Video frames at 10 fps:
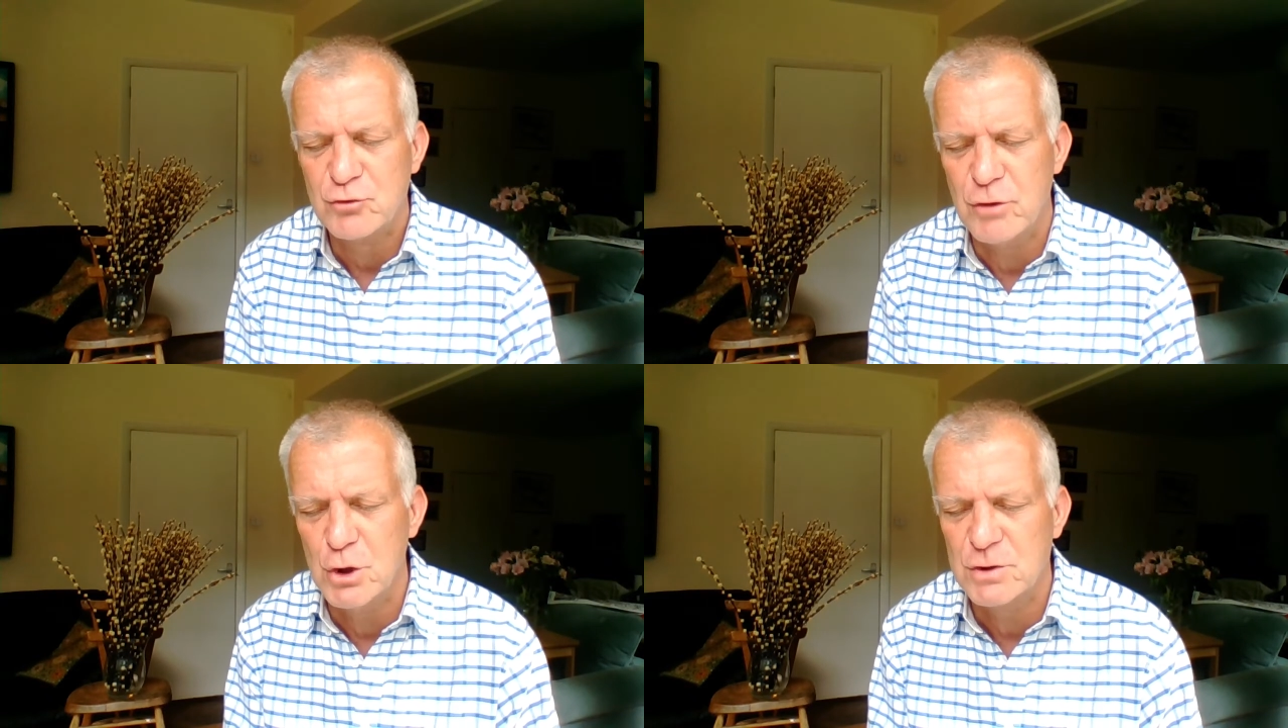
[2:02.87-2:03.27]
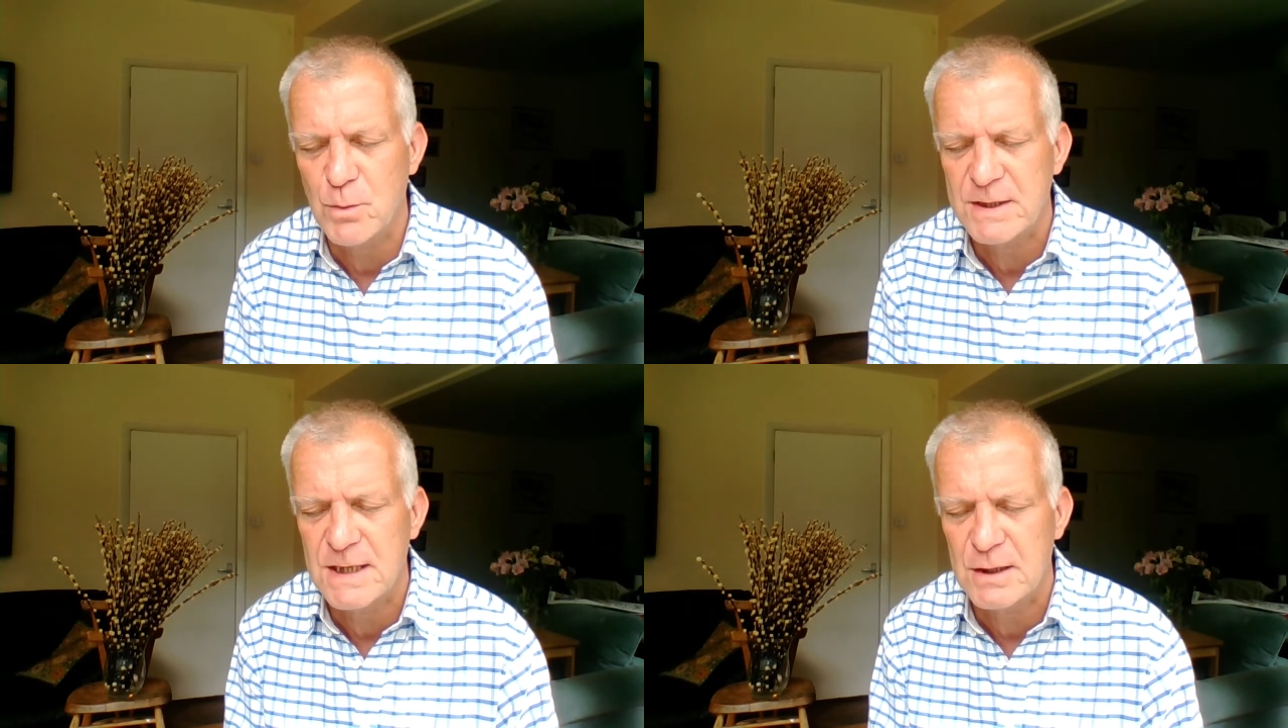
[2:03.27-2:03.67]
rose and
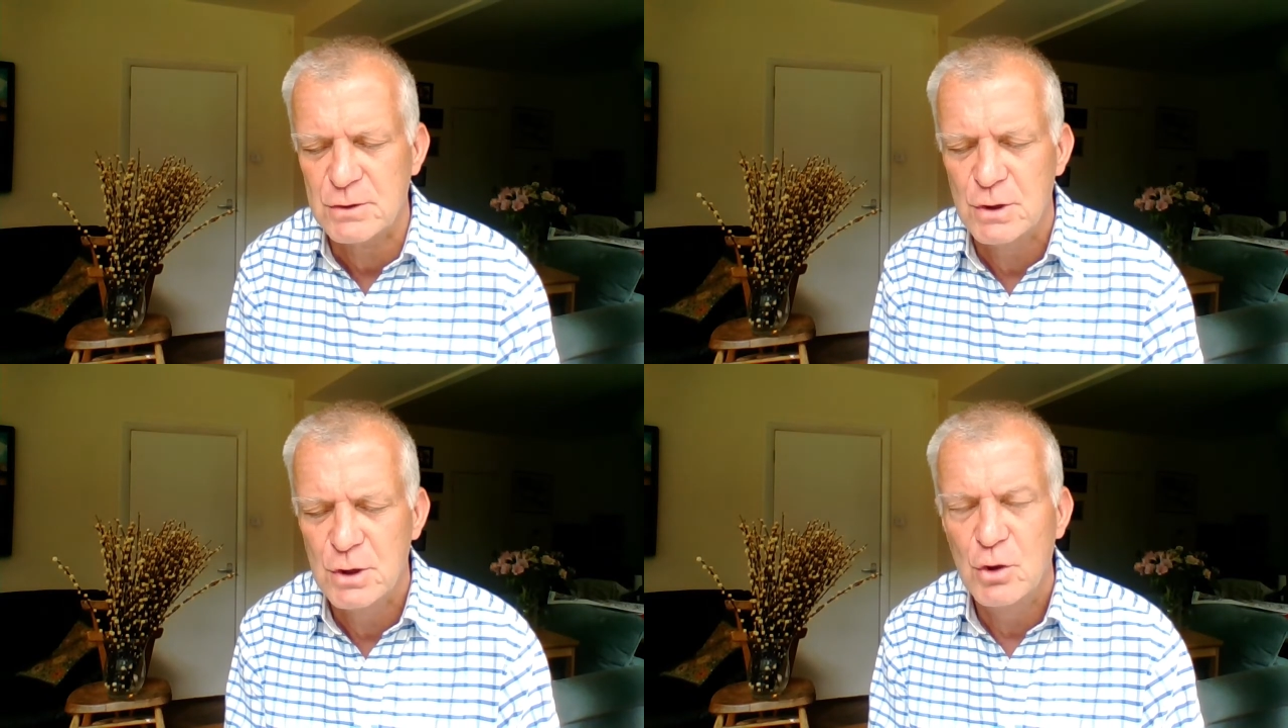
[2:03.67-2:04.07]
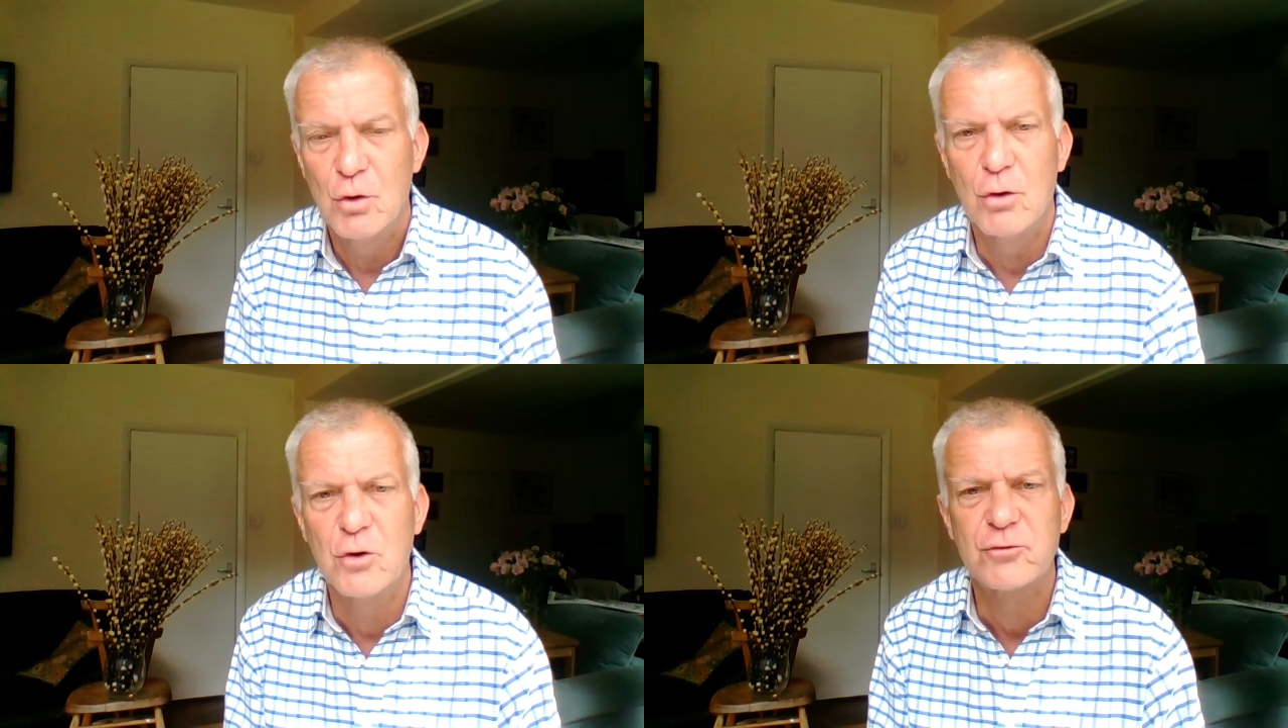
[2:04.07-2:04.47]
went out,
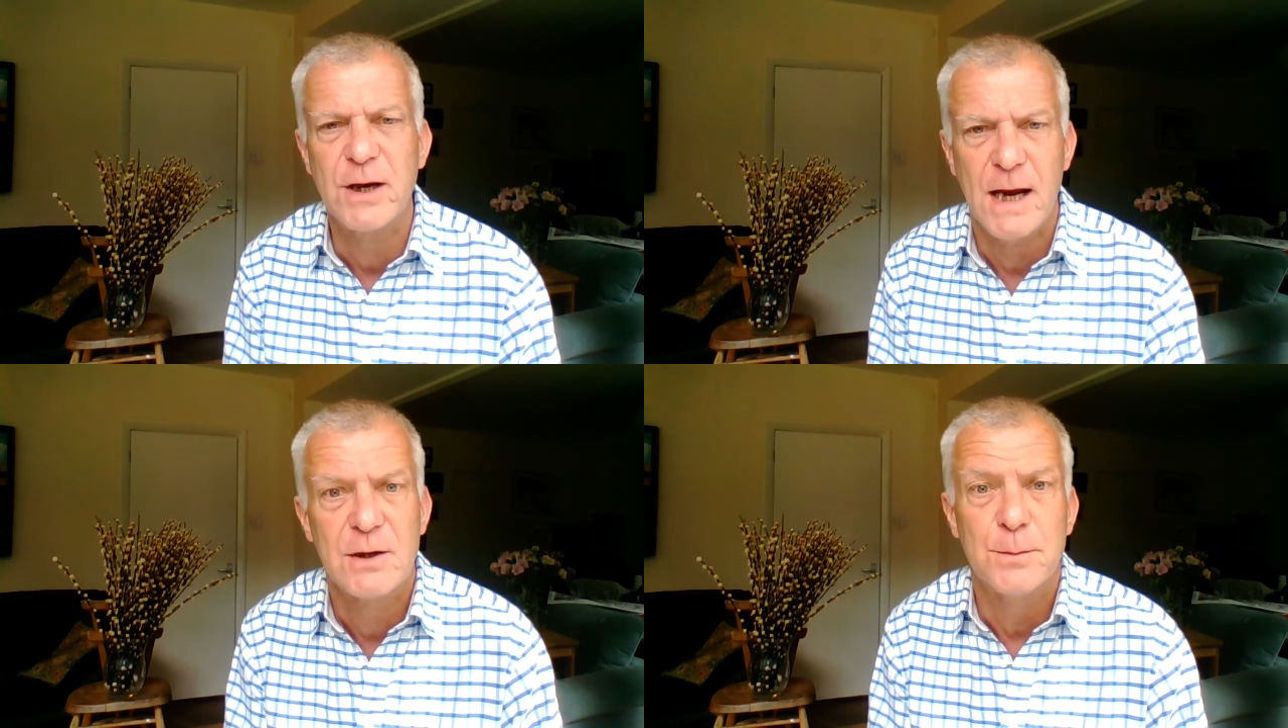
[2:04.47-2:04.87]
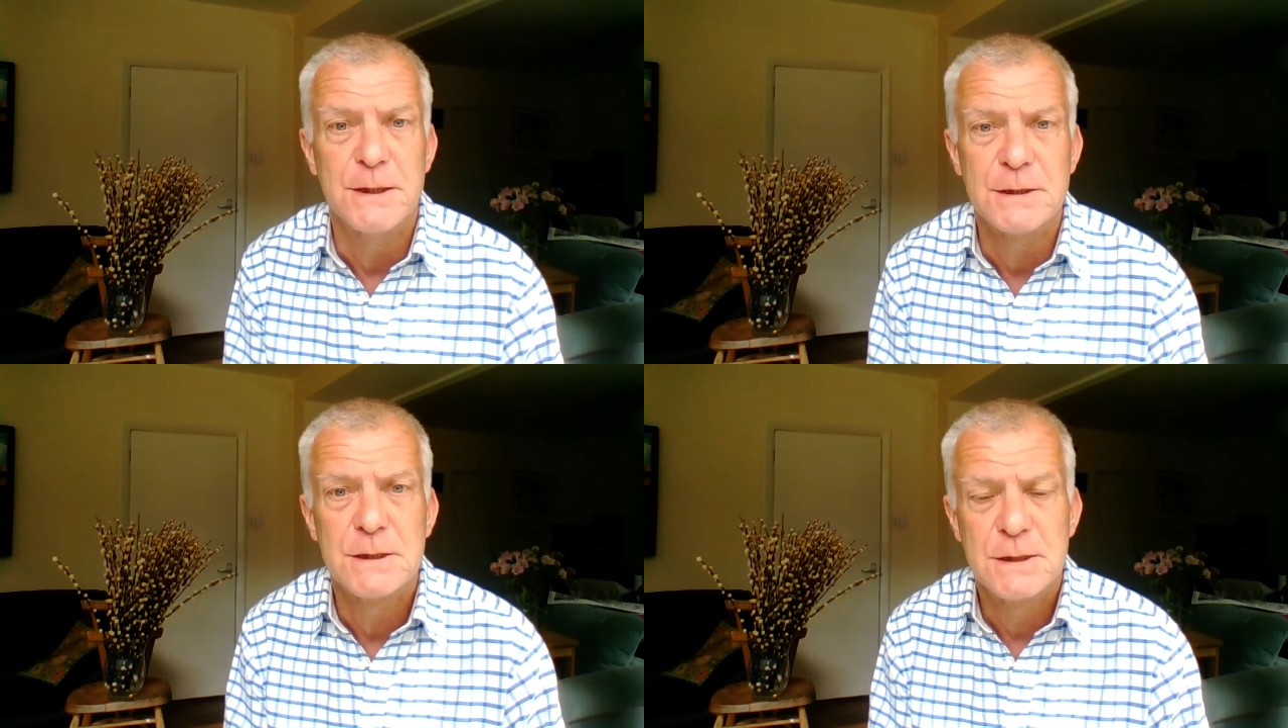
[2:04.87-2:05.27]
ordering
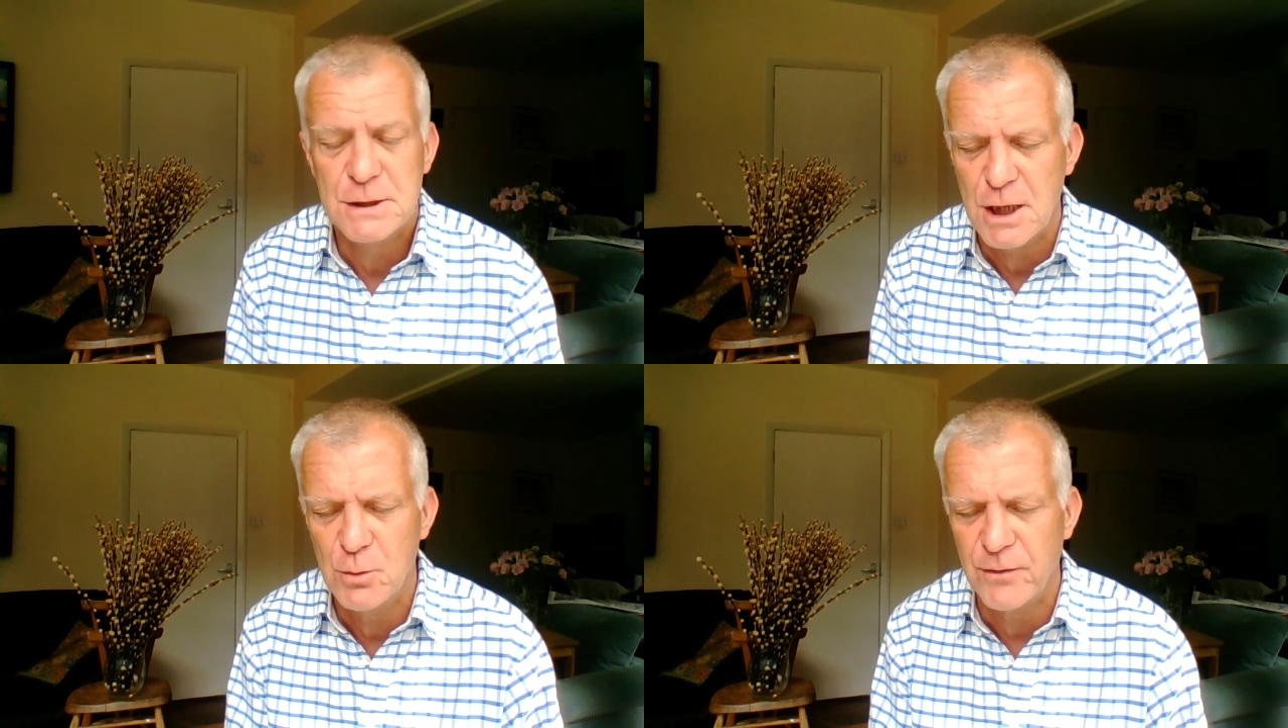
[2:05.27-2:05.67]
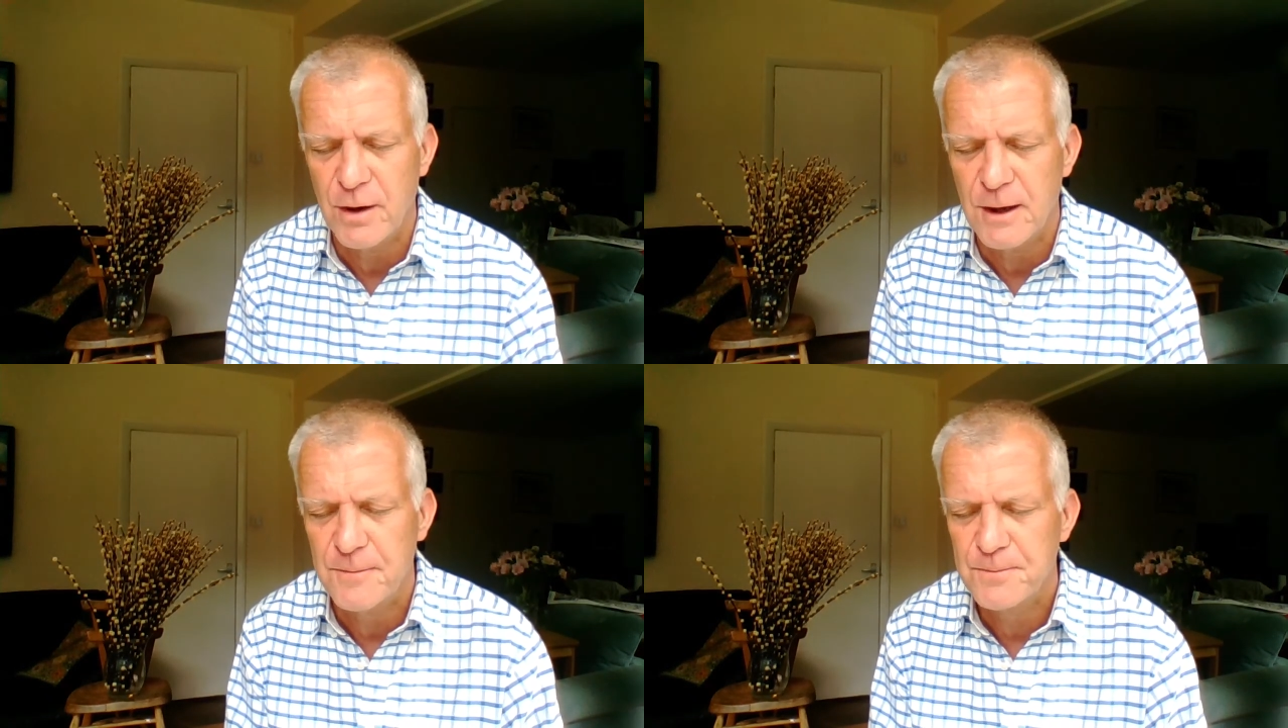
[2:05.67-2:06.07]
Edmund to go with
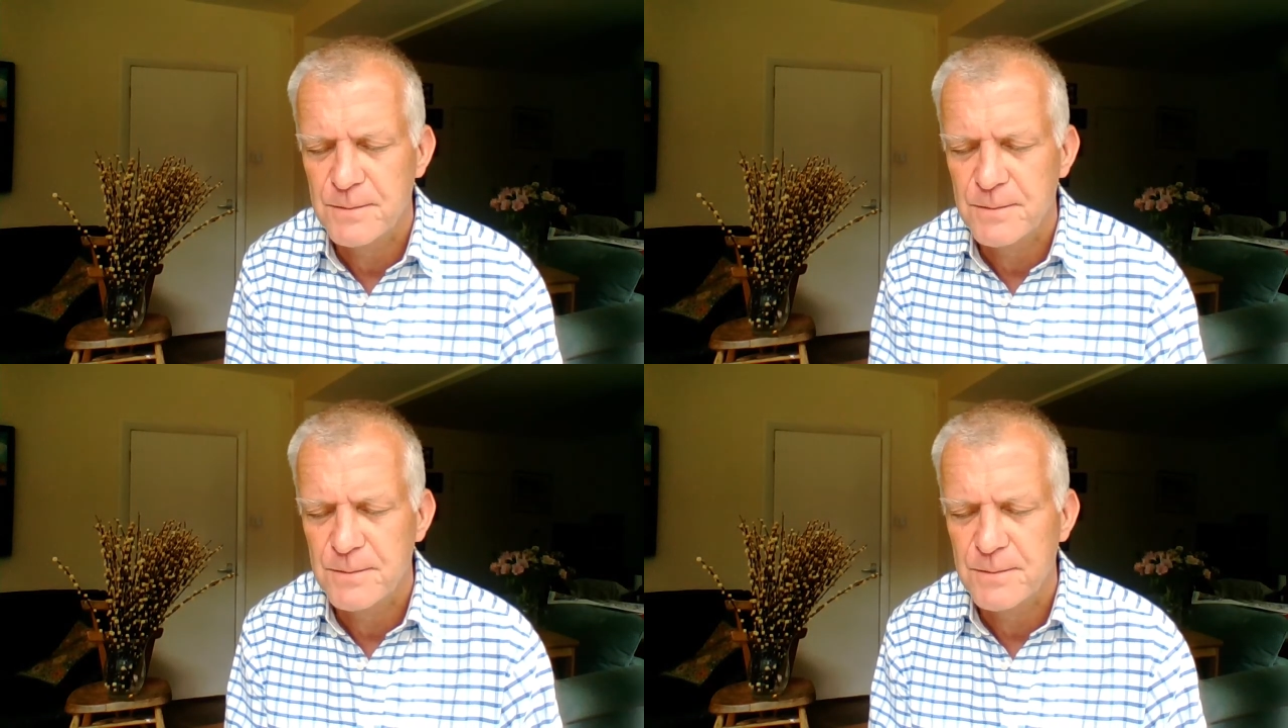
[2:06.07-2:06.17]
her.